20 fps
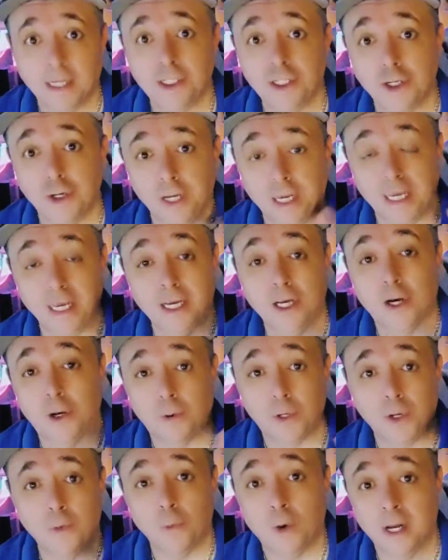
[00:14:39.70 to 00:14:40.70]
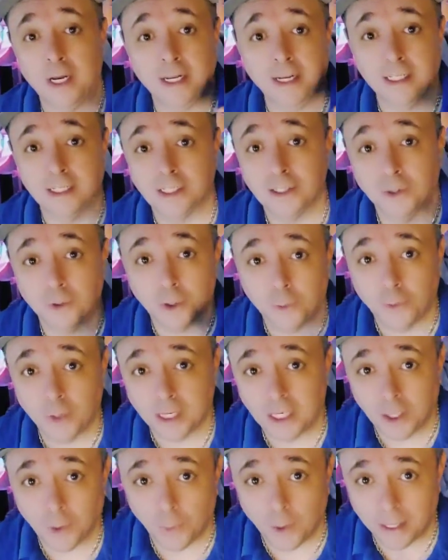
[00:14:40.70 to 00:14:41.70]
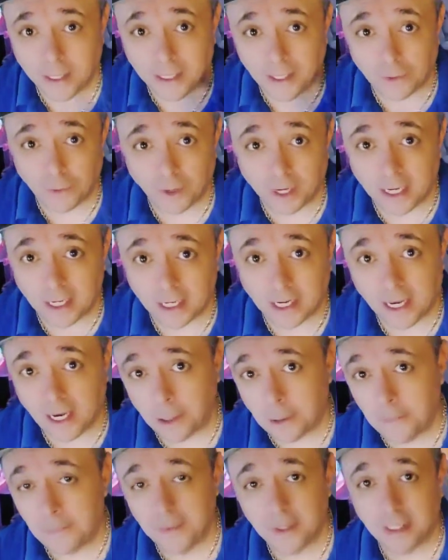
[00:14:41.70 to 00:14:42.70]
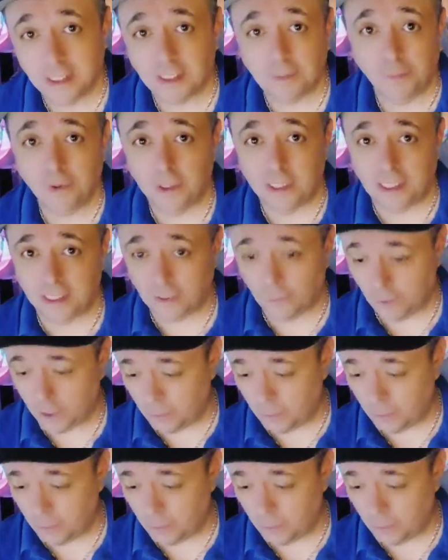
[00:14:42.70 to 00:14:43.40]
ego. You wanted it so quick. You wanted it right now. Spirit doesn't work with your